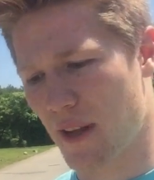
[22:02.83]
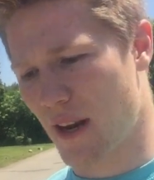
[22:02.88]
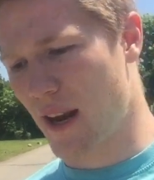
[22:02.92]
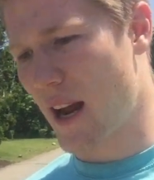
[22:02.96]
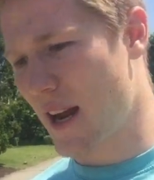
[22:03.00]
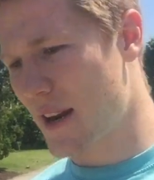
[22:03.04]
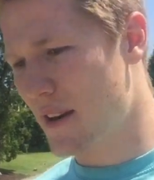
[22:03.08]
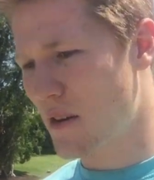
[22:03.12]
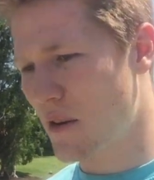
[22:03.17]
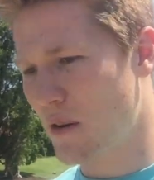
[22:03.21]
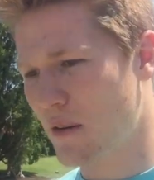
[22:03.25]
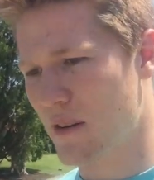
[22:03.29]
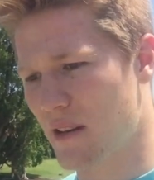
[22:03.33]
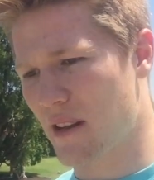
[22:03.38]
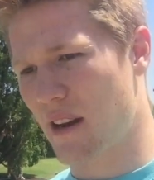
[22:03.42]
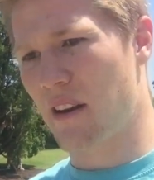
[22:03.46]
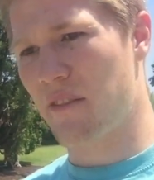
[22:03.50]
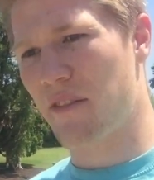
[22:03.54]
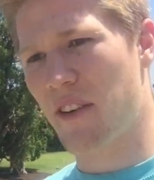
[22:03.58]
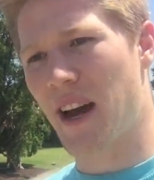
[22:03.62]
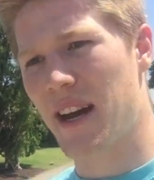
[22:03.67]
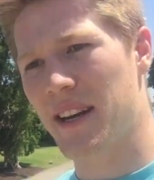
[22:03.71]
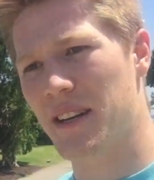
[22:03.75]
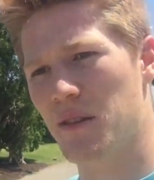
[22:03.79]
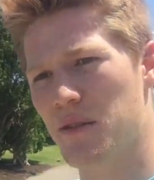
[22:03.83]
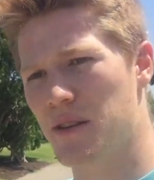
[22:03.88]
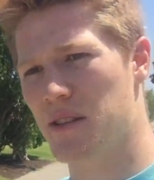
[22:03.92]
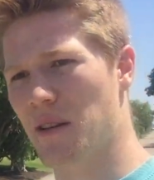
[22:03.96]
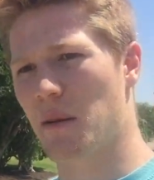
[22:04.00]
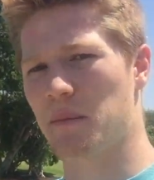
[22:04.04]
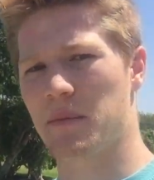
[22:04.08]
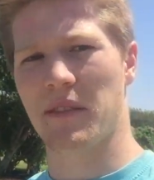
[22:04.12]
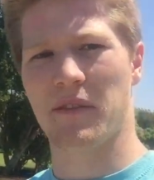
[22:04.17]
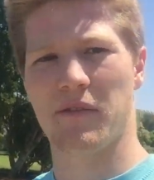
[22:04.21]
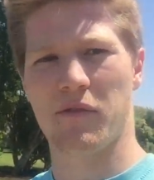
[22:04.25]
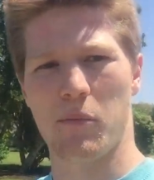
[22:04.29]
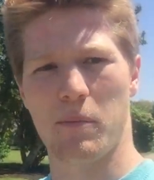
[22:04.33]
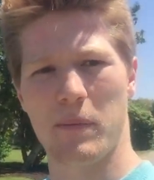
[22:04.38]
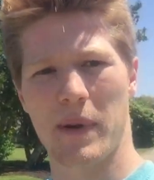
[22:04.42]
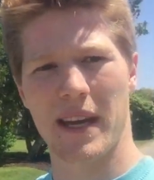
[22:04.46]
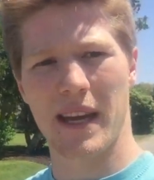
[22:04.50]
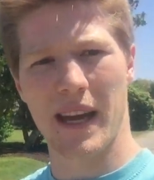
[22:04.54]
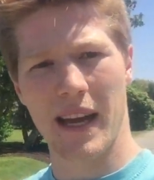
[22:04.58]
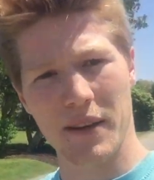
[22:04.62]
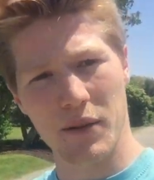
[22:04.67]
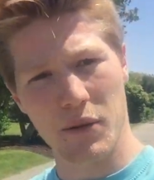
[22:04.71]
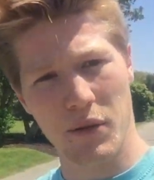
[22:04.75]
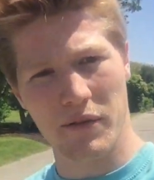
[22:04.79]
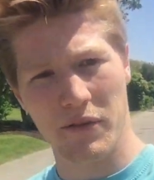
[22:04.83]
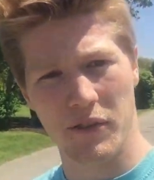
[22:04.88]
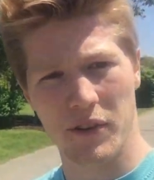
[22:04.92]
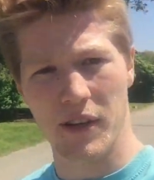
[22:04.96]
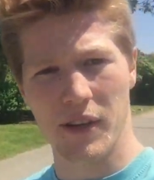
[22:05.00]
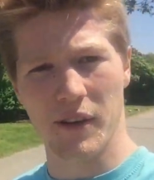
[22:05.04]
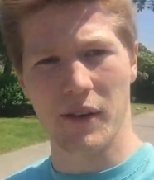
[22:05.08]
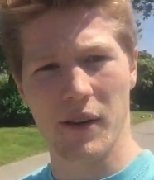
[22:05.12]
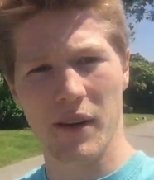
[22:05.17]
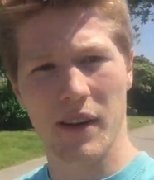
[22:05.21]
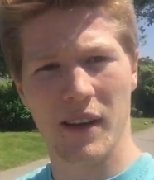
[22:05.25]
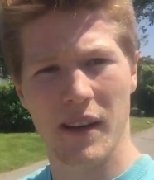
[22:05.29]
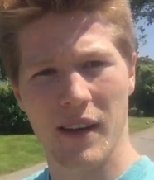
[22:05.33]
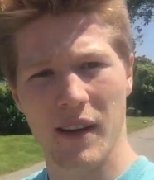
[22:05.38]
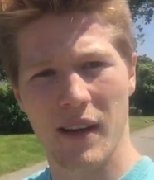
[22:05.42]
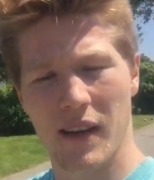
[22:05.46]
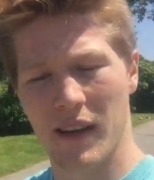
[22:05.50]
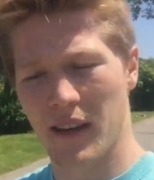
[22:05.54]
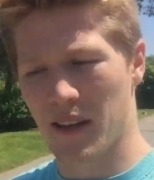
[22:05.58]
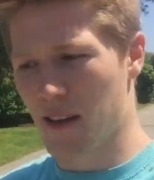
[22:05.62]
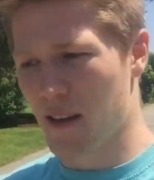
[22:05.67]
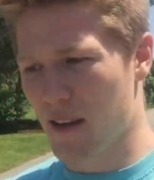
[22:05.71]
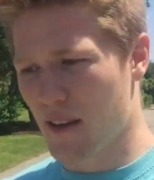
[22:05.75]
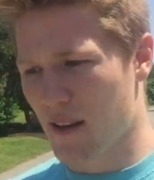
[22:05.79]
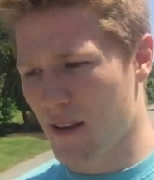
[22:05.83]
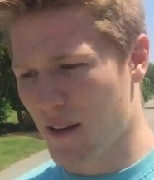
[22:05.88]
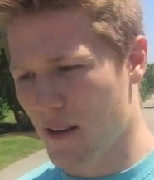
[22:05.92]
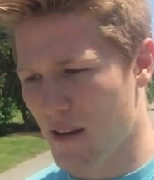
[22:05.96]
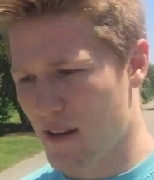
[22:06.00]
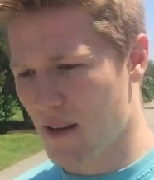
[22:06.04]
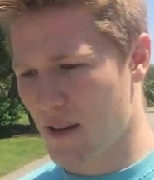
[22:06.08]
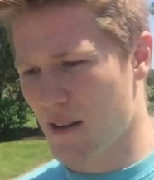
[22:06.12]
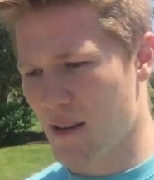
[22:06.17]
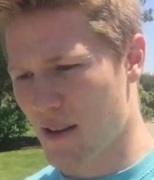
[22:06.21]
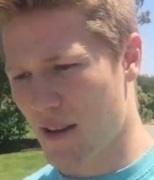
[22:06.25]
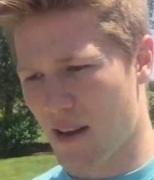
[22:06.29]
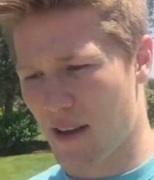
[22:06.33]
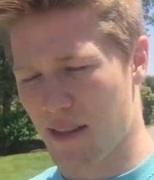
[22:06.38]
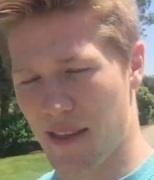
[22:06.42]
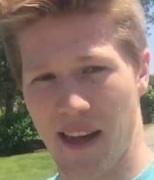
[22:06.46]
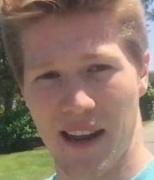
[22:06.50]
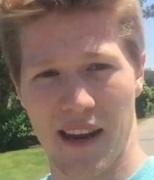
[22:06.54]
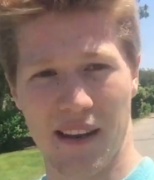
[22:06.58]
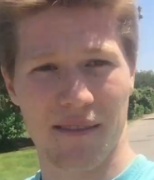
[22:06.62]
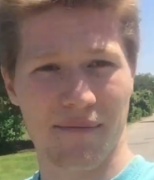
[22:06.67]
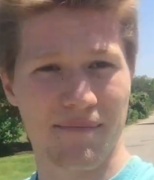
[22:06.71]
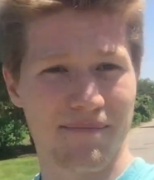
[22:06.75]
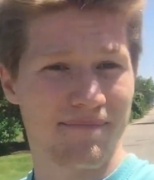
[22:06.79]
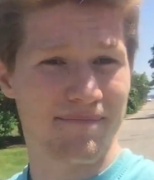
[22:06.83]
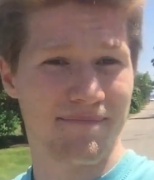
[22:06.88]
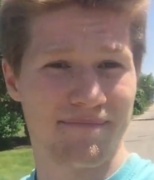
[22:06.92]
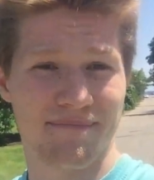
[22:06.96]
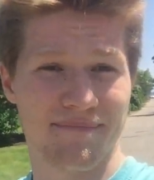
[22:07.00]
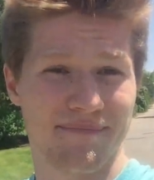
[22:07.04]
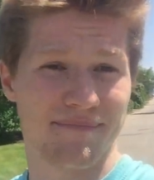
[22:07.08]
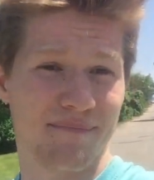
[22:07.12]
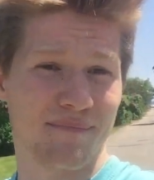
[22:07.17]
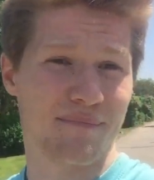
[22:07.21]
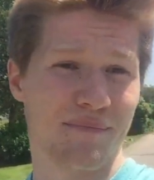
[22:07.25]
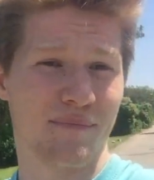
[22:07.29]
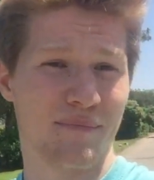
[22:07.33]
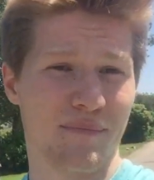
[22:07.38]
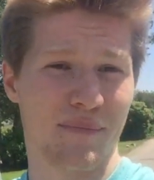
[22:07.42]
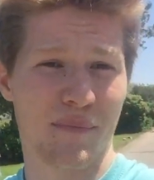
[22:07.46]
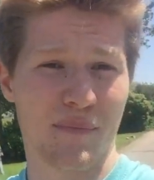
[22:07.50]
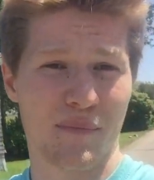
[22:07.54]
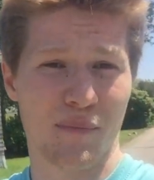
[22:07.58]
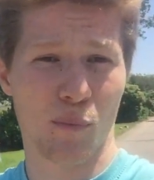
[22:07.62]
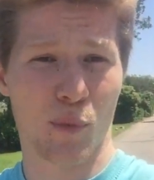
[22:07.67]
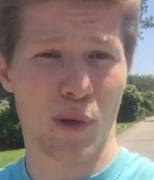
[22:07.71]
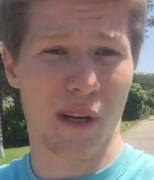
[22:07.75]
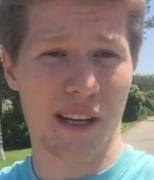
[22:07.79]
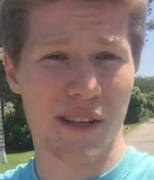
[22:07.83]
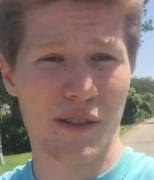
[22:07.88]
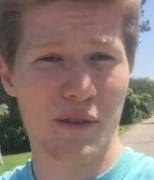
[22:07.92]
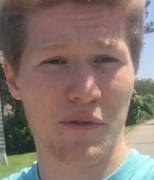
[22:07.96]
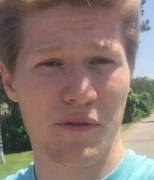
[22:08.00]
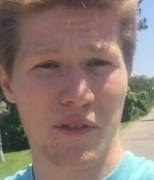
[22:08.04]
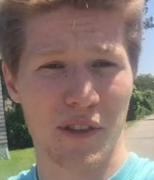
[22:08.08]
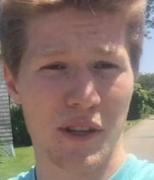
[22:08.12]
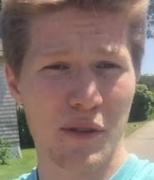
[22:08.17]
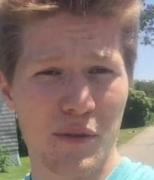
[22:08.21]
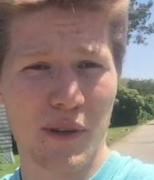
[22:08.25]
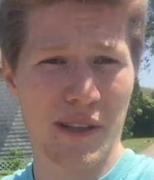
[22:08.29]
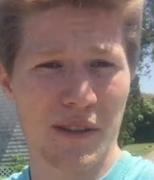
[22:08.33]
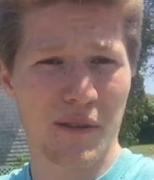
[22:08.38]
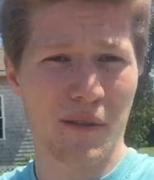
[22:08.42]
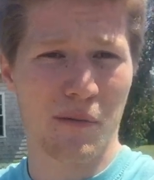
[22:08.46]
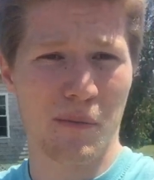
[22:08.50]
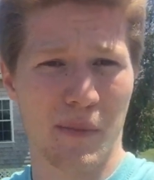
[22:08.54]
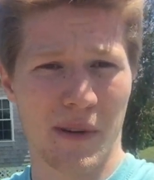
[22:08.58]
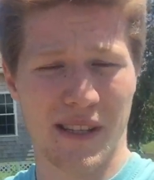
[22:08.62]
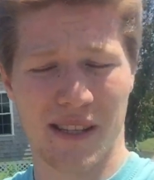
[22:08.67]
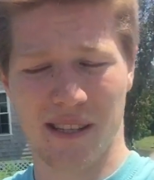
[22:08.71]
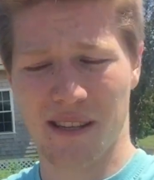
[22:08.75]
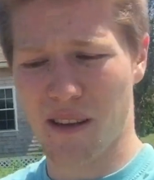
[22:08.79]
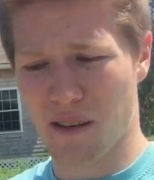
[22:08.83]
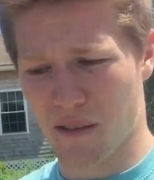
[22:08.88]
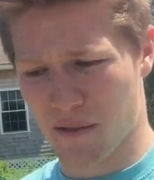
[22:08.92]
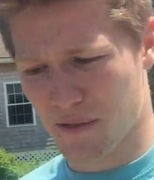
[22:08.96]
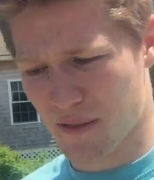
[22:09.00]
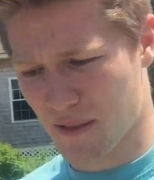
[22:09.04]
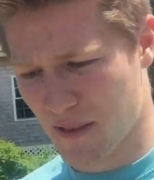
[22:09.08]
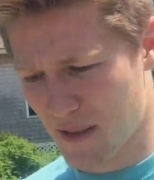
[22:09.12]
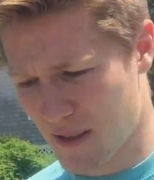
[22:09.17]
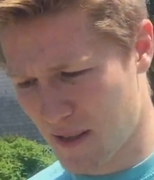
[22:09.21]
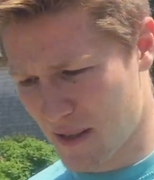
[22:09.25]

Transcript: That I know that if I do something for me, I do it for you. And that what I do for you, I do for myself.